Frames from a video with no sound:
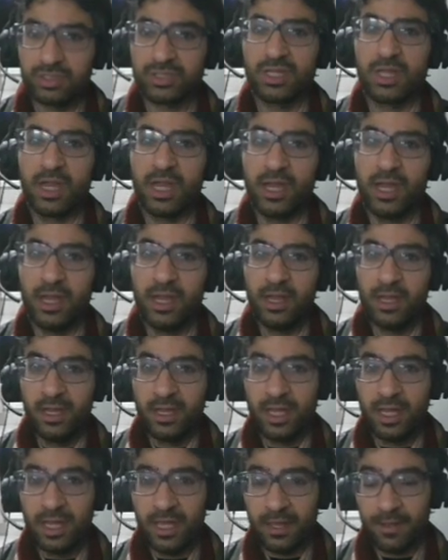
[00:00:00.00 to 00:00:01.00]
the
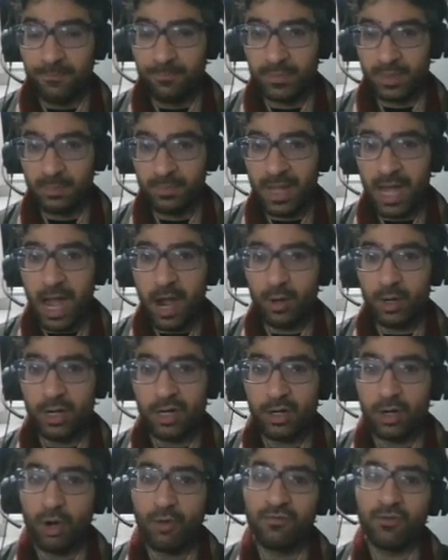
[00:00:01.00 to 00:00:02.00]

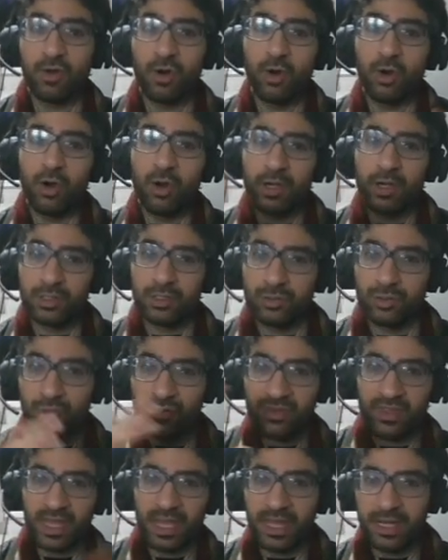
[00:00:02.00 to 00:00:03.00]
power of org to
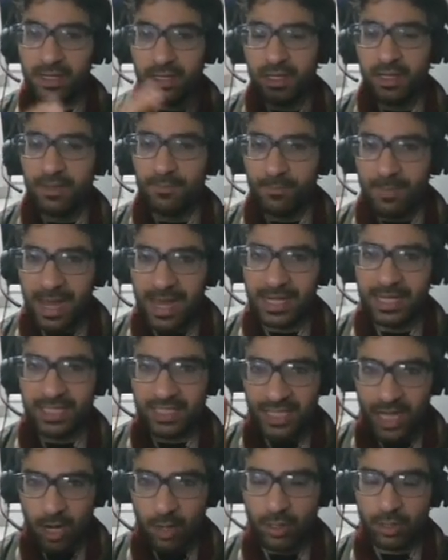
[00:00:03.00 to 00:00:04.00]
then
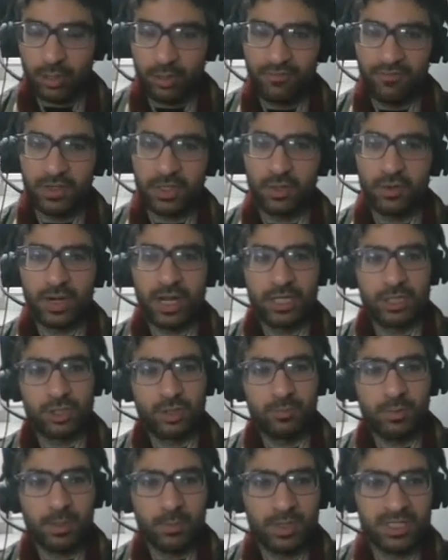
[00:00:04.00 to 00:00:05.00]
manage our
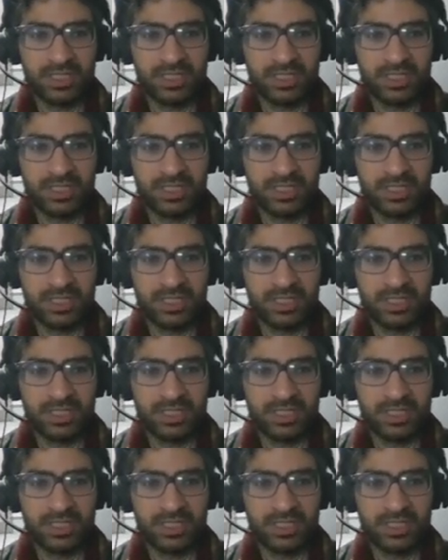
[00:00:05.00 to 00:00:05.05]
configuration. We will